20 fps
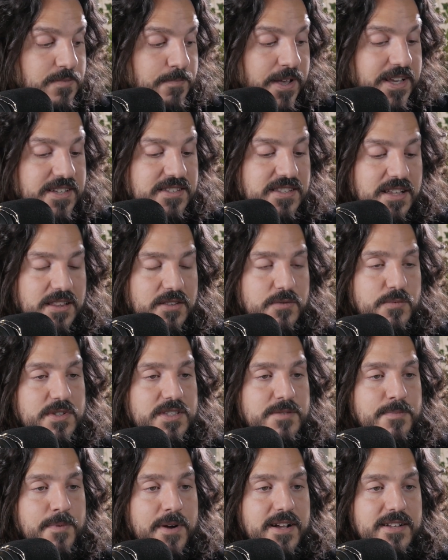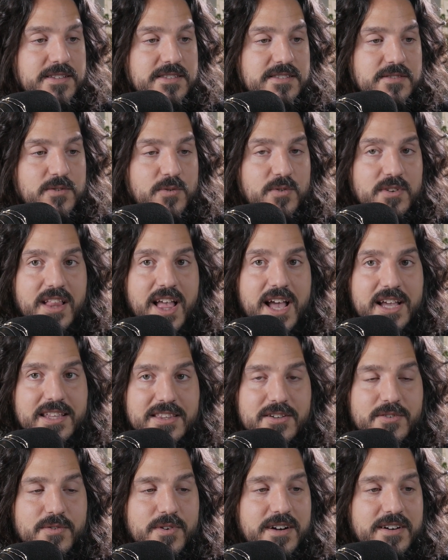based on the response or lack
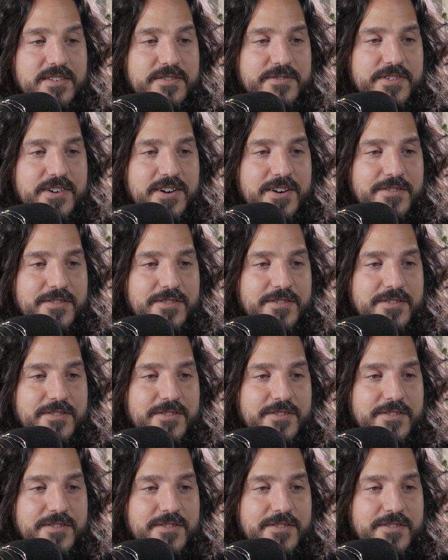thereof